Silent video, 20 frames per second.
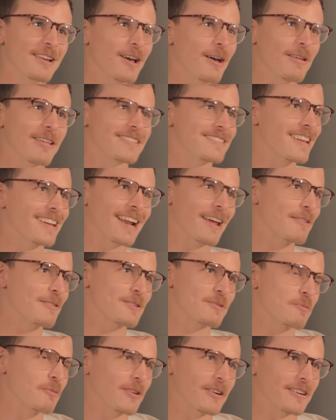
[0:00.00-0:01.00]
No, that's not how
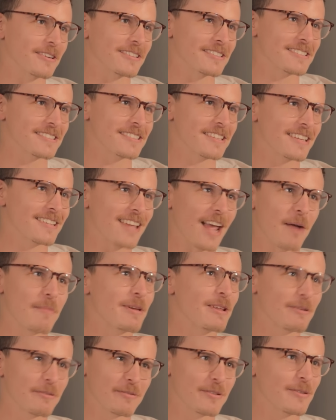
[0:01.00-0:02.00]
this works. This— I'm
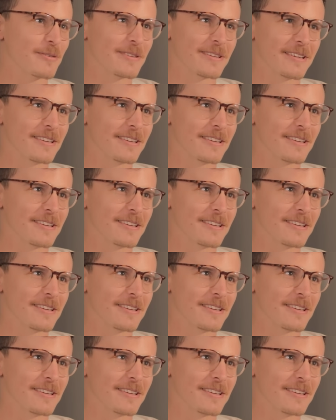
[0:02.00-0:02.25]
interviewing